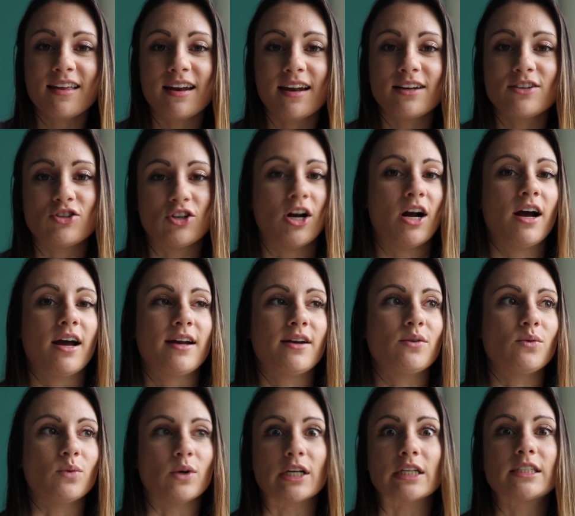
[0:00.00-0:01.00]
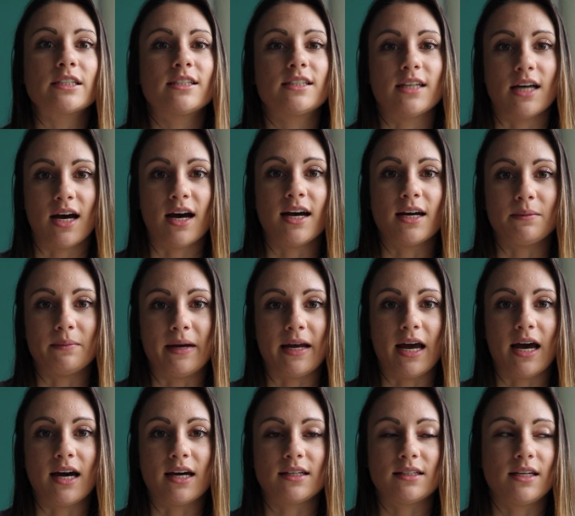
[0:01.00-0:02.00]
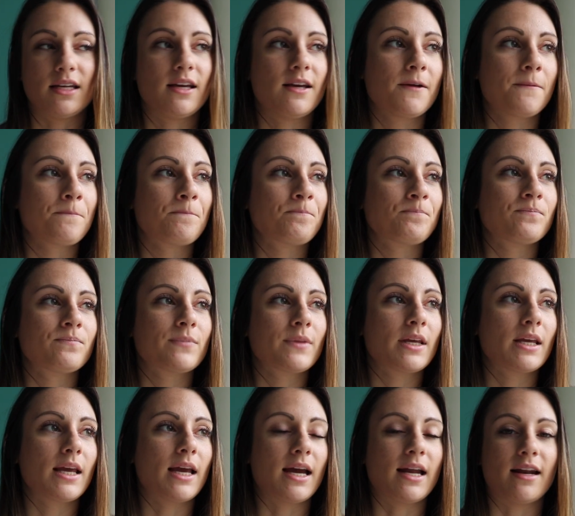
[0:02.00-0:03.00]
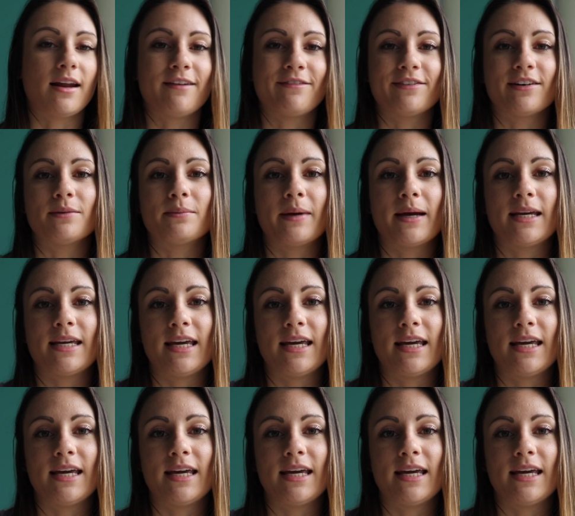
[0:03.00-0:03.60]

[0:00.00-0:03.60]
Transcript: that I tried worked to hide my acne, and I felt by